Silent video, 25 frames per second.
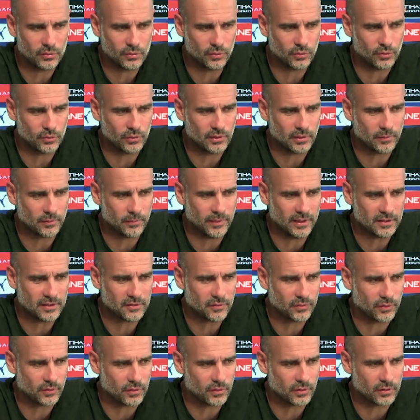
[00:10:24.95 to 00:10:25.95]
do their best
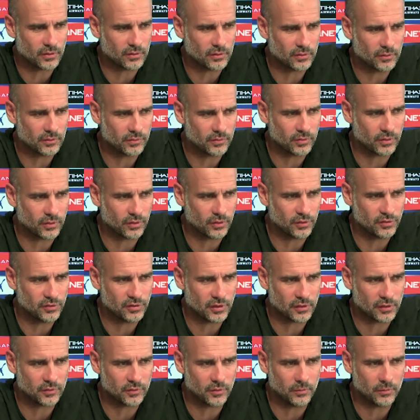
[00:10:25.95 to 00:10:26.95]
for not
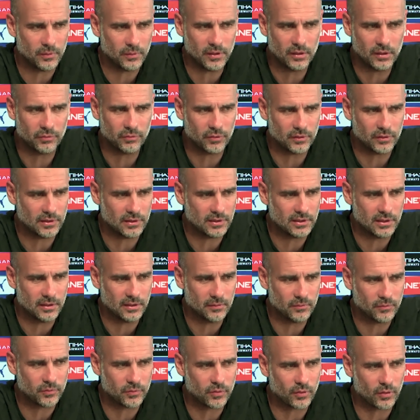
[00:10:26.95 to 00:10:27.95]
just for me, for the
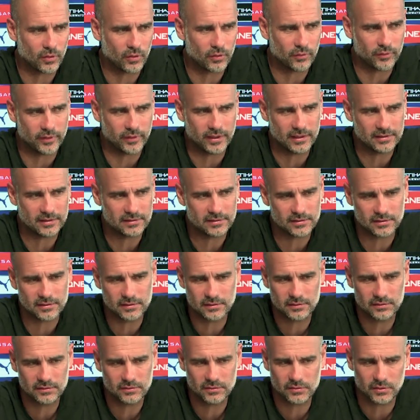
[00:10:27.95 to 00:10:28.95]
team, for all of us.
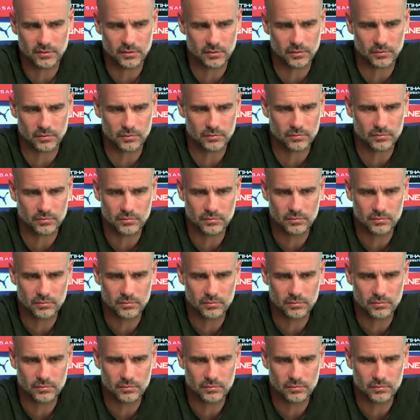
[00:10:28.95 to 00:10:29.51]
So